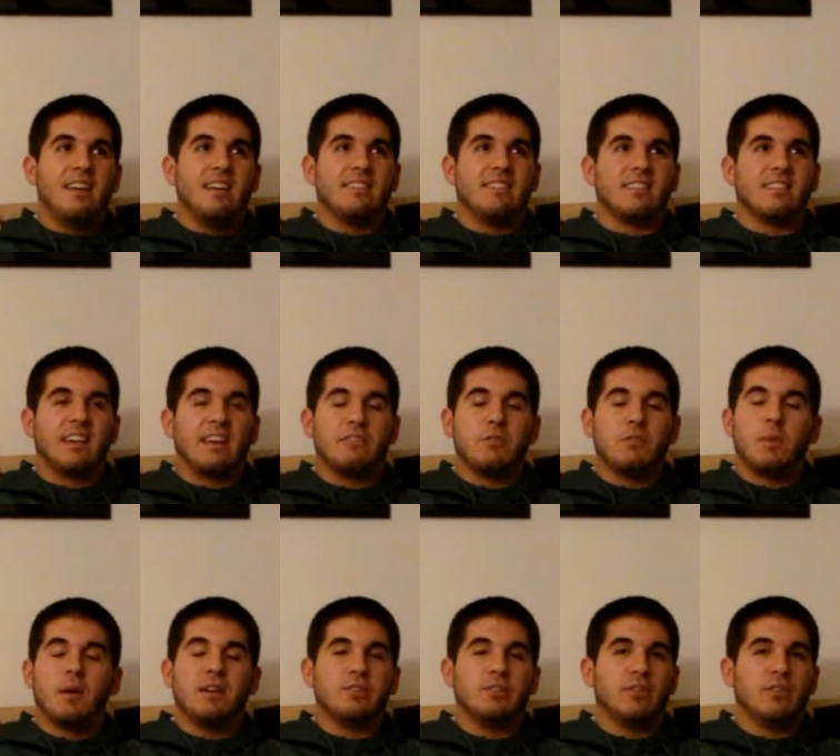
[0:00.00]
it's like
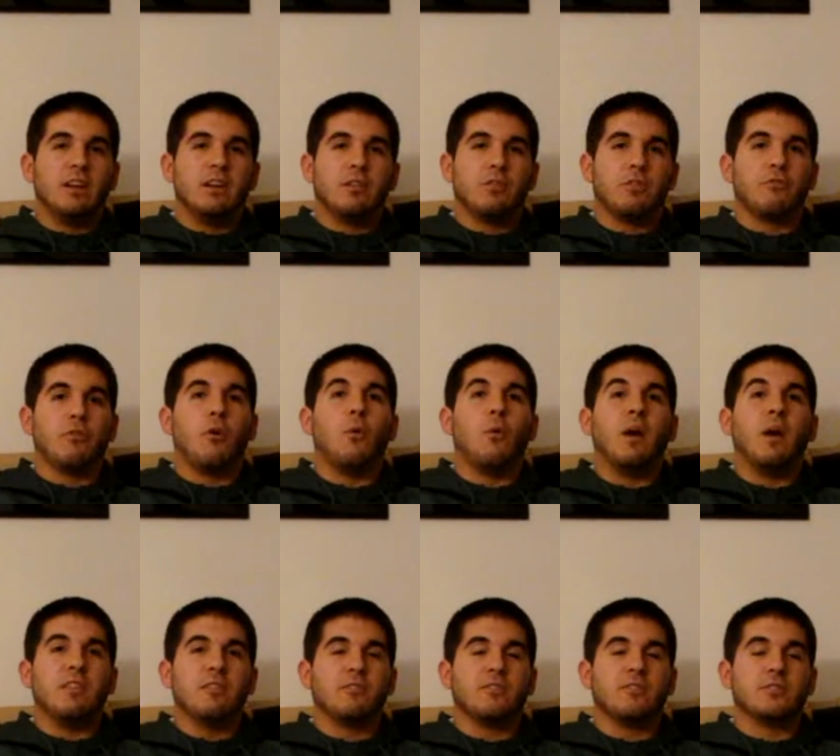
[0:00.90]
everybody's ready to throw
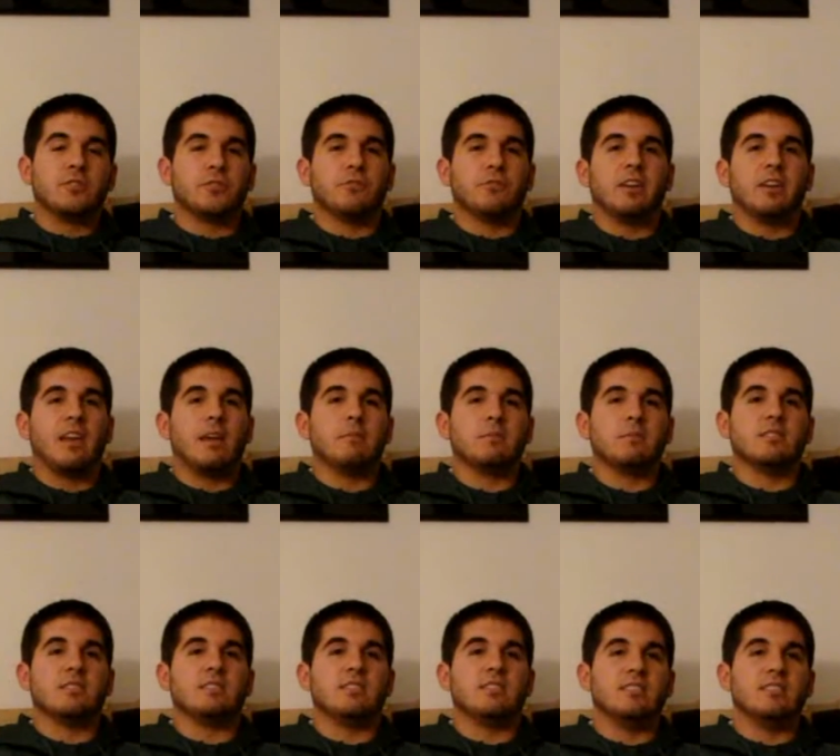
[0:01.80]
away the first 3 games
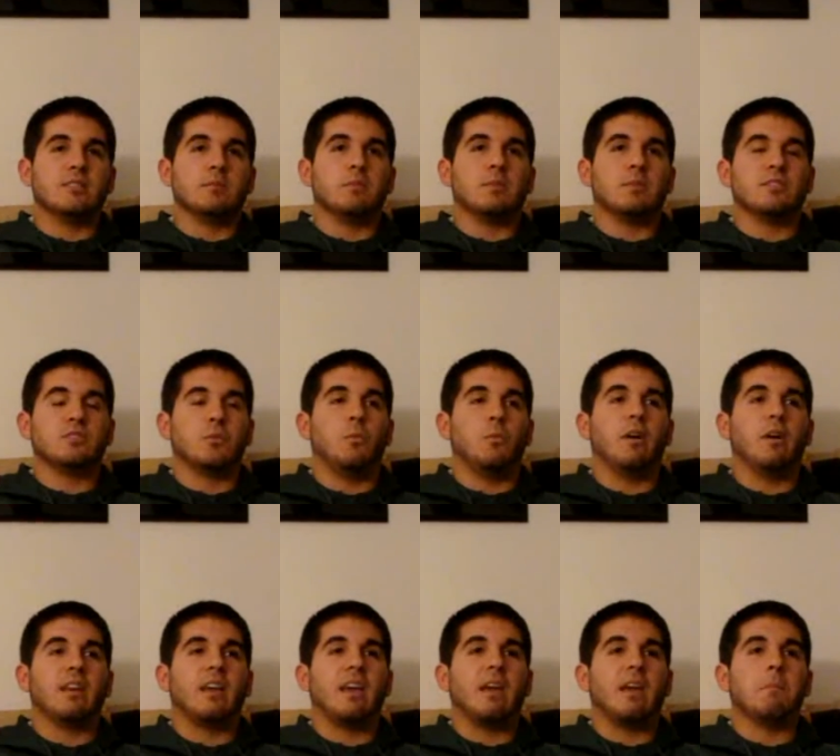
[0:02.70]
of the season because of
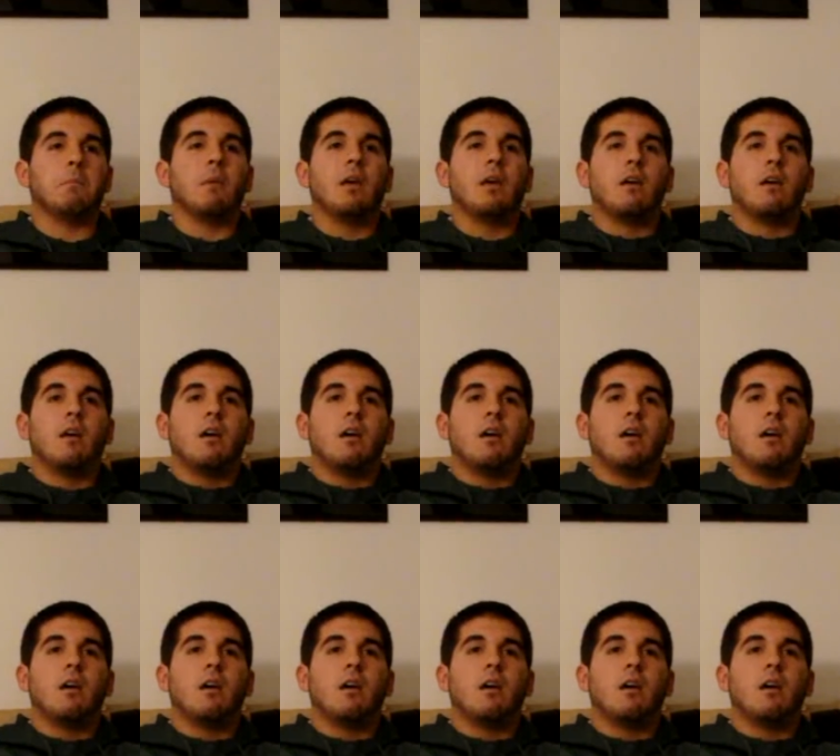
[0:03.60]
one game.